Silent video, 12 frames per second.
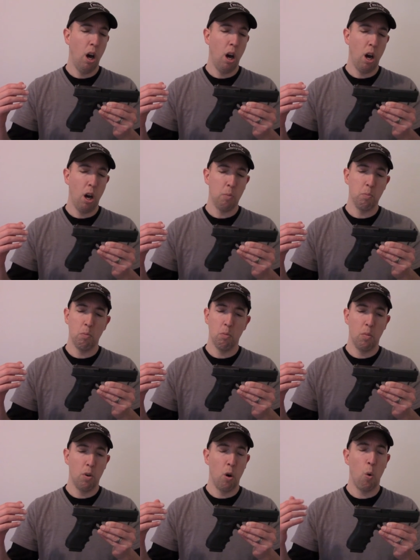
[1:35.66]
um,
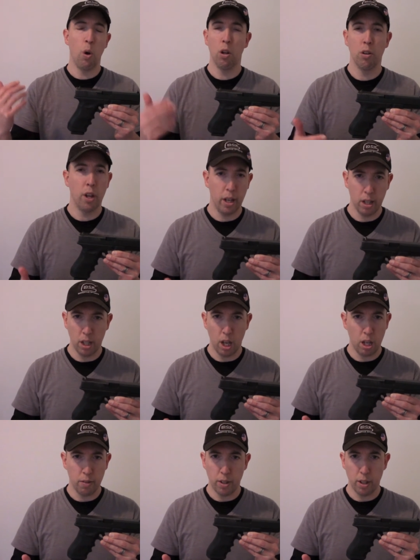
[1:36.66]
oil the hell
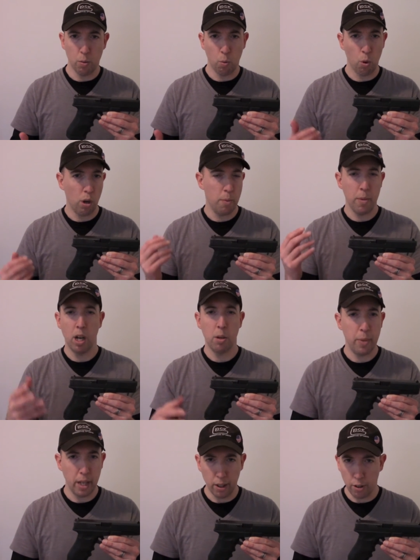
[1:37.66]
out of it, worry about
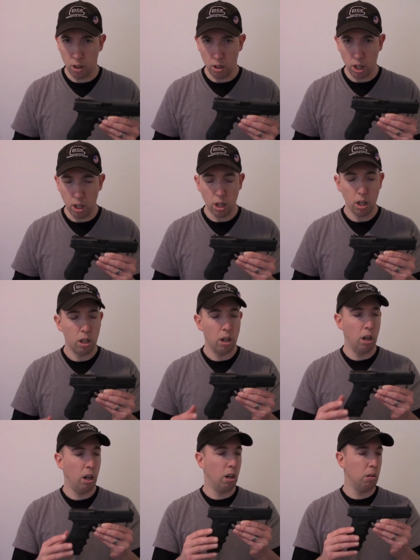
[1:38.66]
it being dirty.
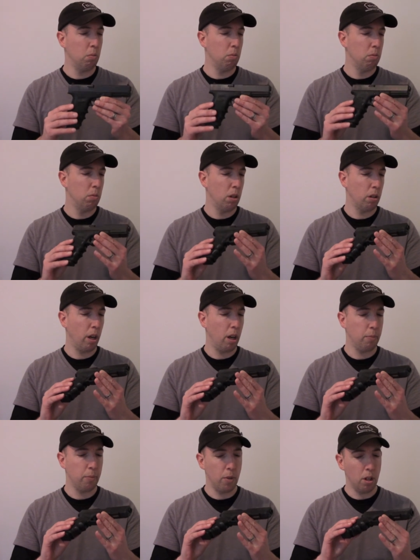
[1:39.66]
Um,
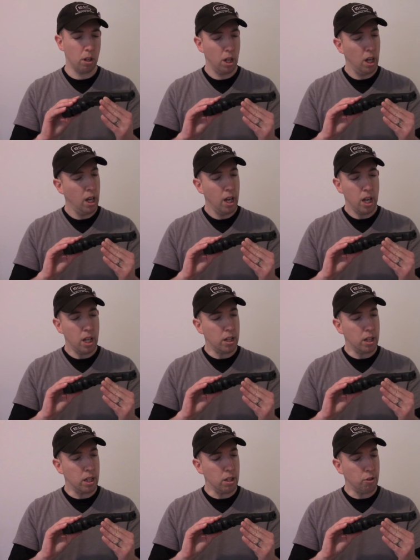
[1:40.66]
okay, it,
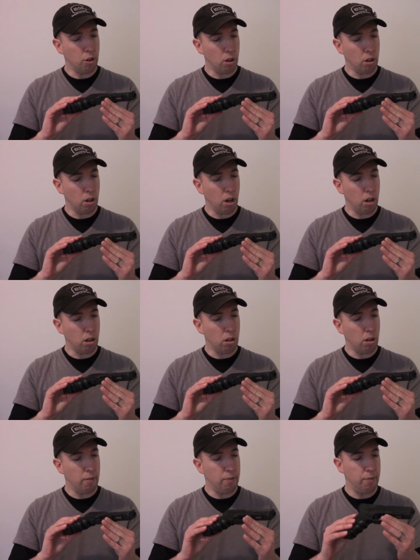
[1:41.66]
it, these are,
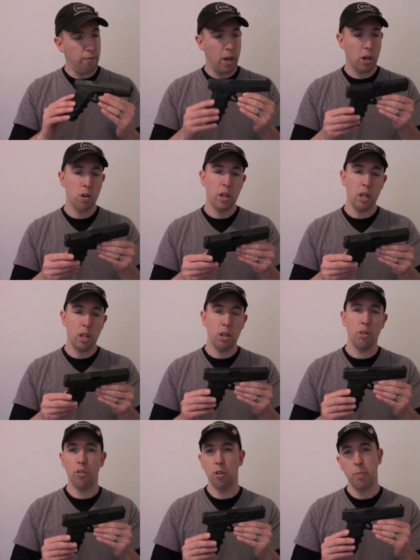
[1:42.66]
are very
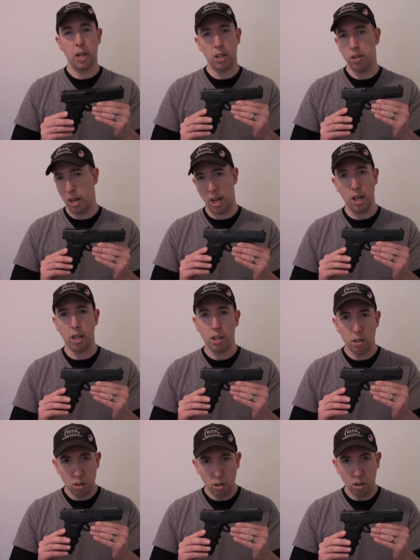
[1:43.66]
easy to maintain.
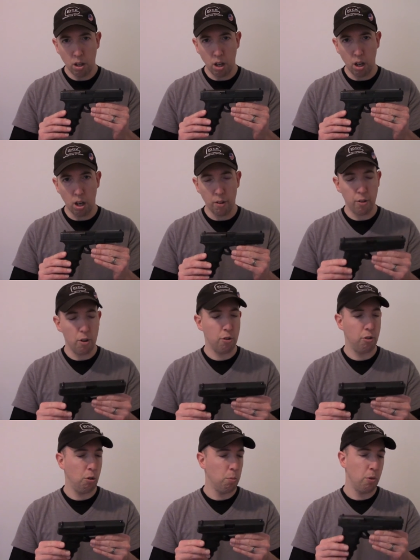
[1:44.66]
Uh, they're
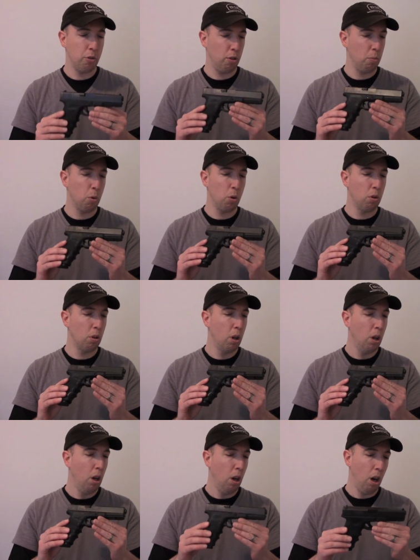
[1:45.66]
super simple.
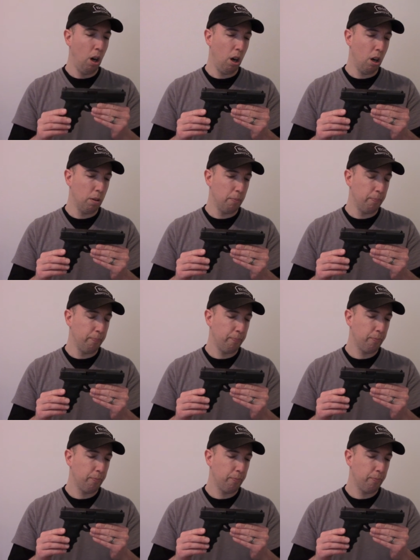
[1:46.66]
Um,